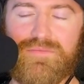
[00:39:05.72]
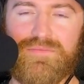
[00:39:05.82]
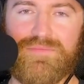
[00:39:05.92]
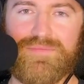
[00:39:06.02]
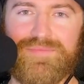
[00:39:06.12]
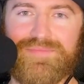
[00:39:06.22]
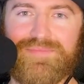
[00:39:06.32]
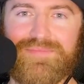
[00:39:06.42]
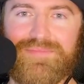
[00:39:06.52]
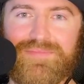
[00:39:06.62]

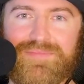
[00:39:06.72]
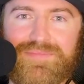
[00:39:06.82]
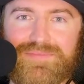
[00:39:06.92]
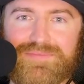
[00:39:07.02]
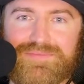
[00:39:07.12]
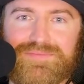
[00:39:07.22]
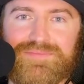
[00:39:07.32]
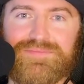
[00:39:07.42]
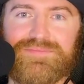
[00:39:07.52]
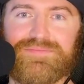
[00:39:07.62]

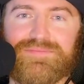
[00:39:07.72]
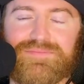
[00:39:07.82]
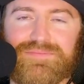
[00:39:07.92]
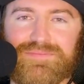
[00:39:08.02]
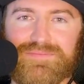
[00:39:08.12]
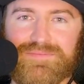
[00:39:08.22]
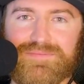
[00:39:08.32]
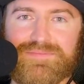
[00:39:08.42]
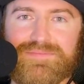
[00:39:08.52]
(silent)